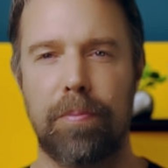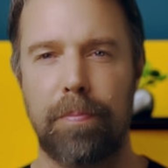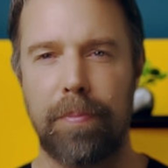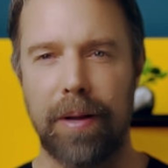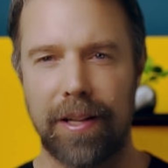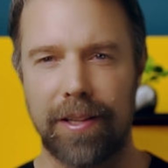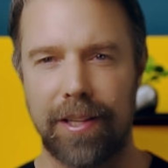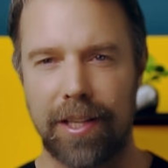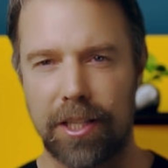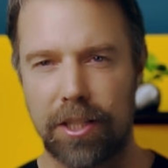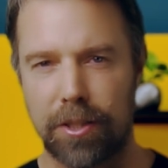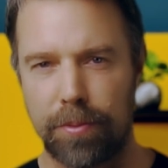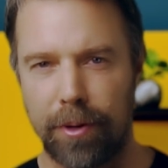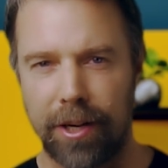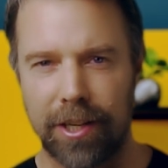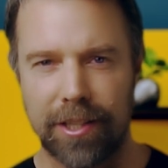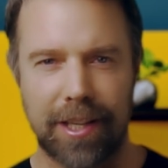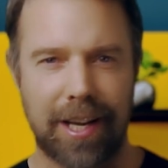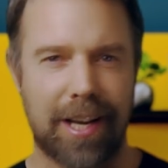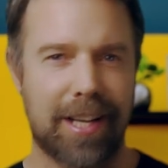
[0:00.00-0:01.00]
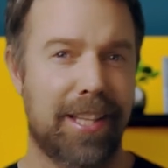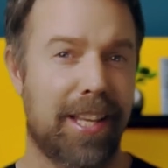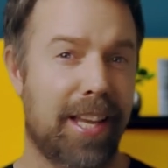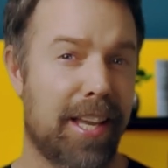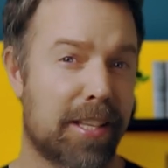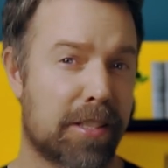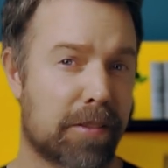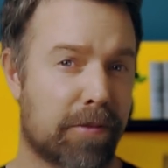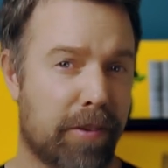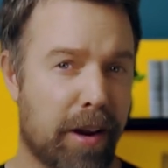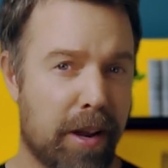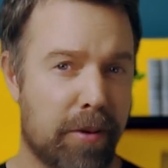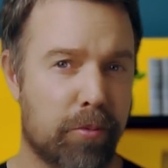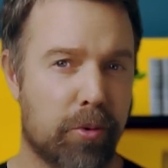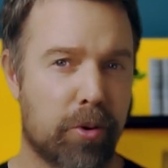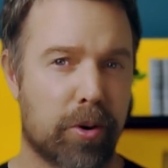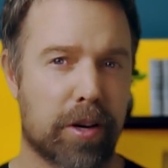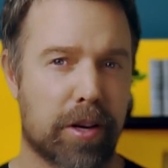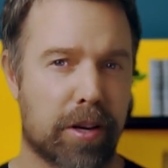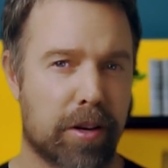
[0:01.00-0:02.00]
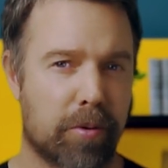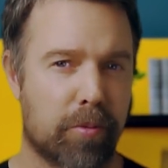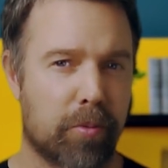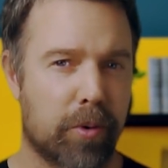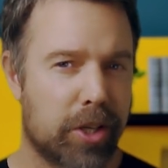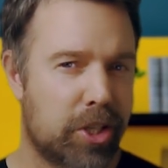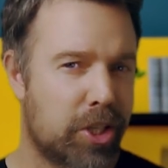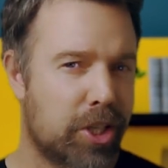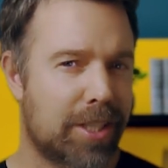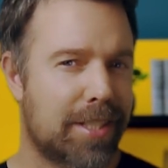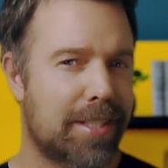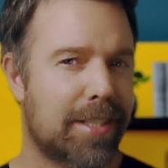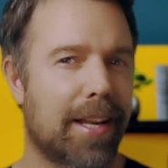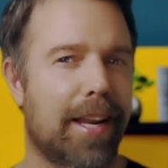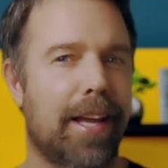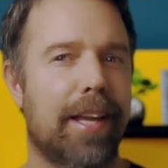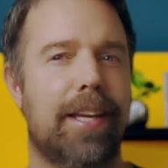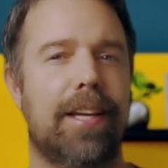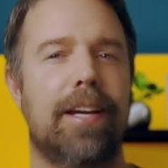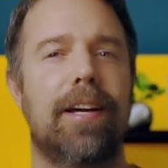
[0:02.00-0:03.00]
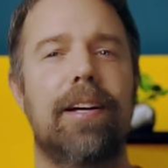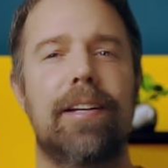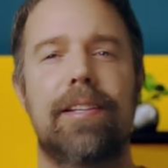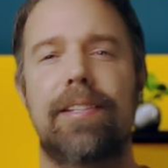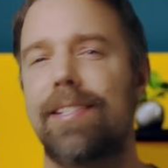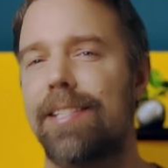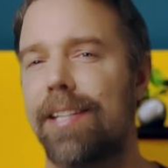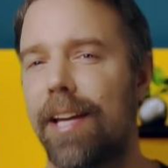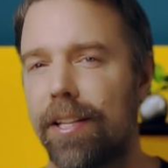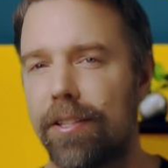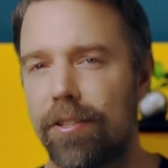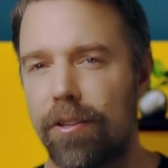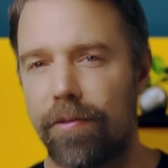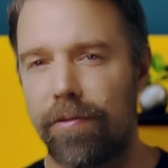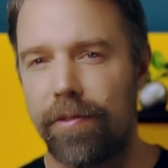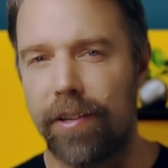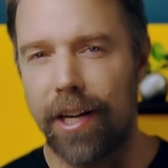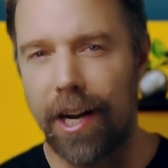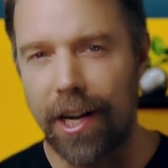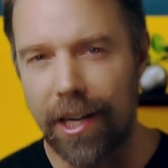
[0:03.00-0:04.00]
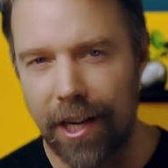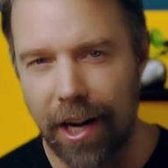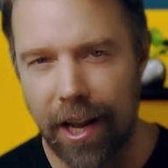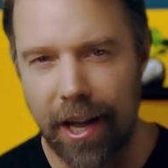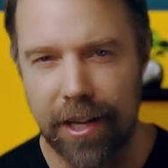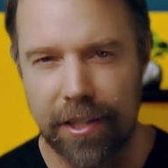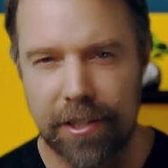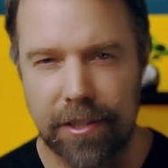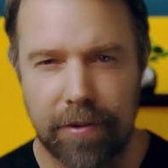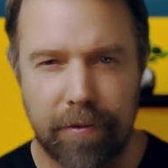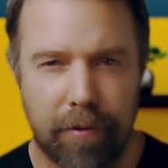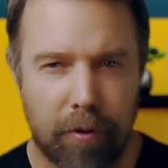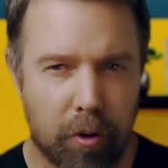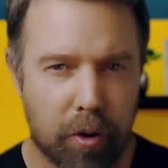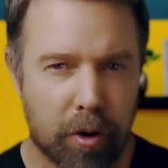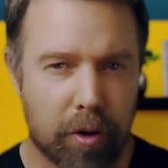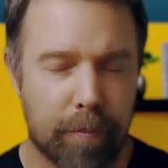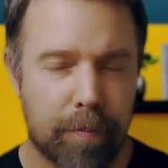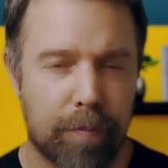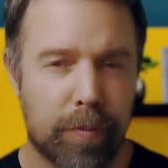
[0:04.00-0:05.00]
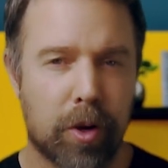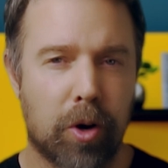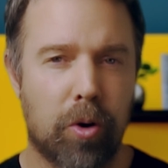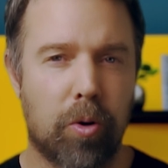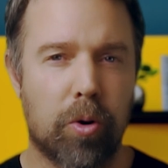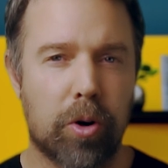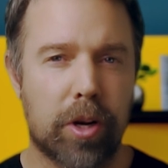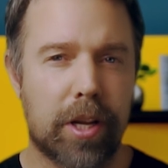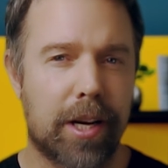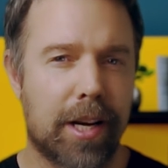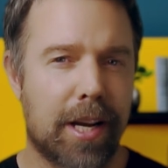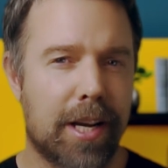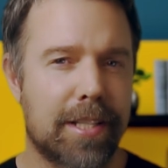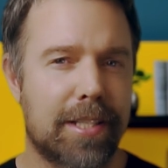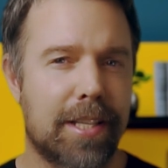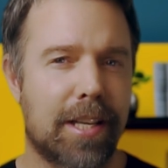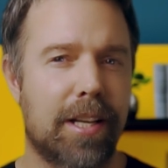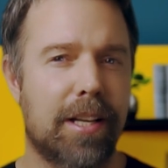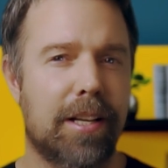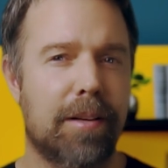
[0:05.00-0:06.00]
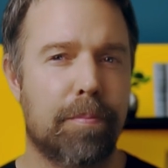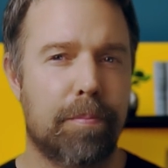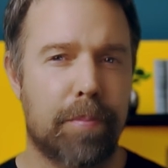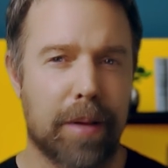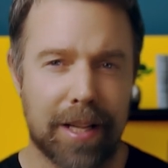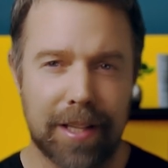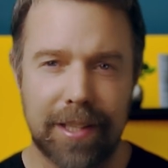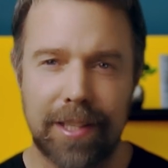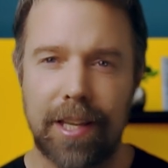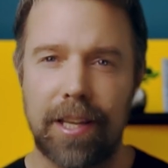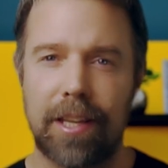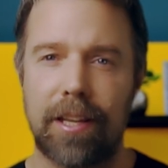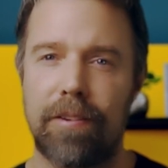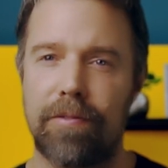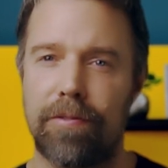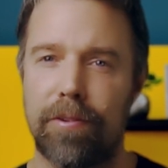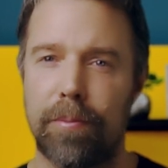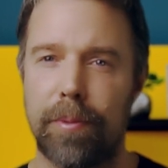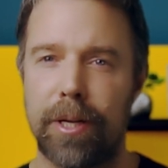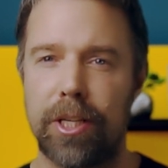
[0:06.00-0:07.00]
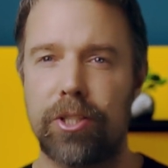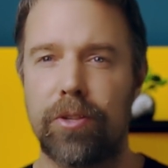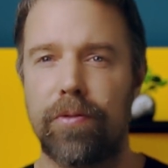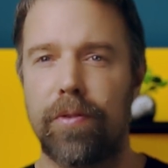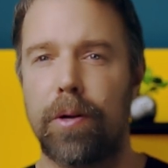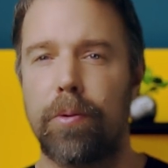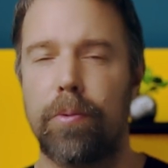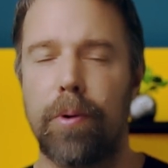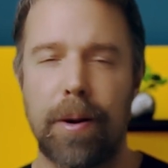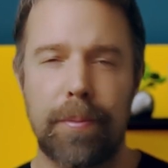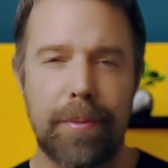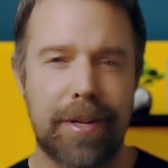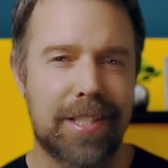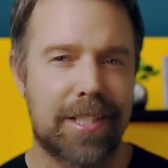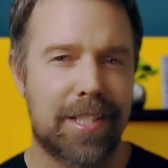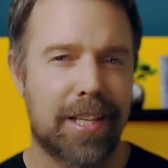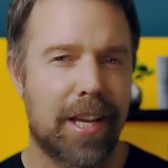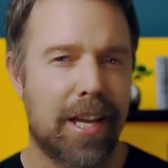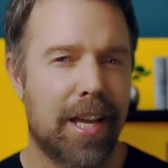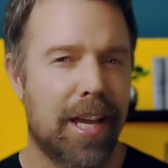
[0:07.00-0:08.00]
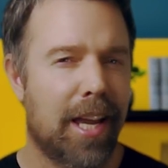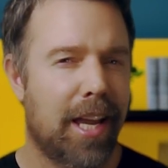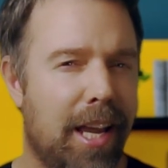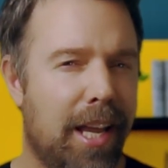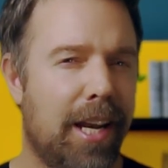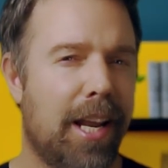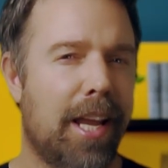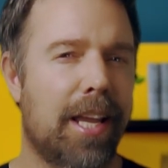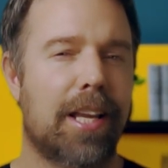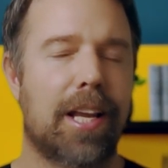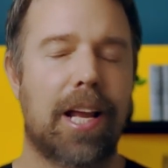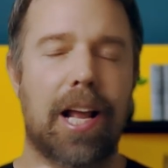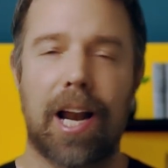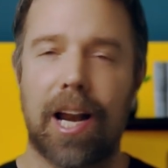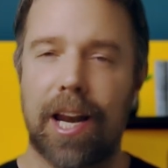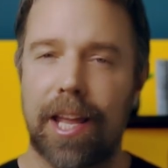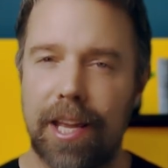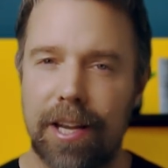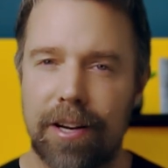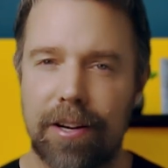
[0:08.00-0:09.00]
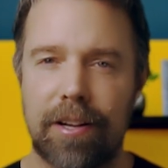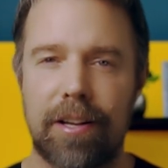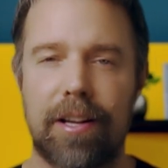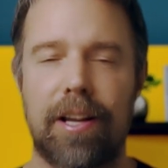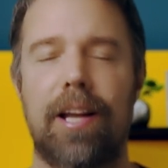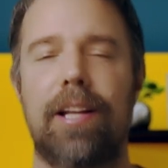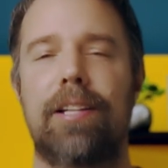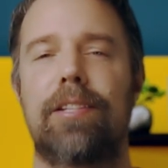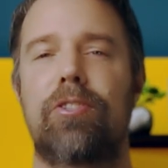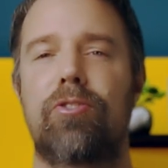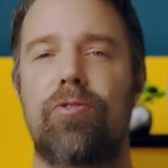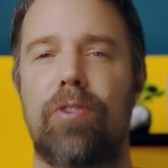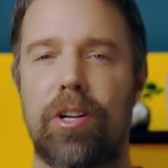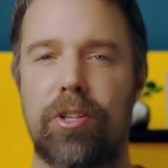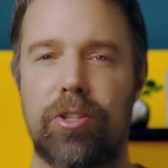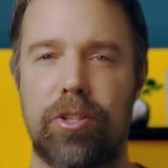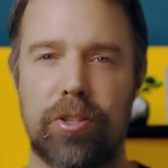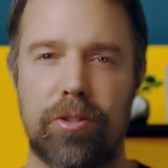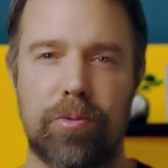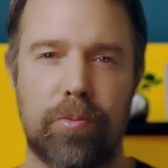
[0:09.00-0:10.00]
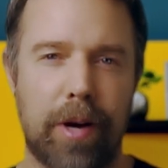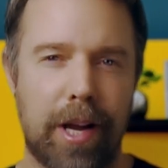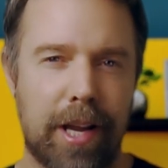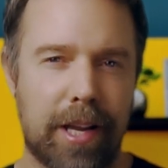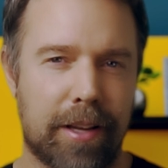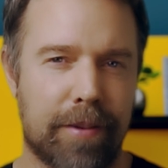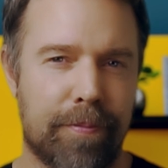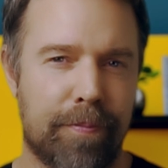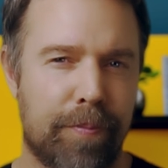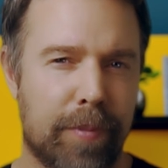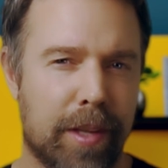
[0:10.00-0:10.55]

Building Smart IDS framework, which is like a set of guidelines for organizing building information requirements in a clear and structured way.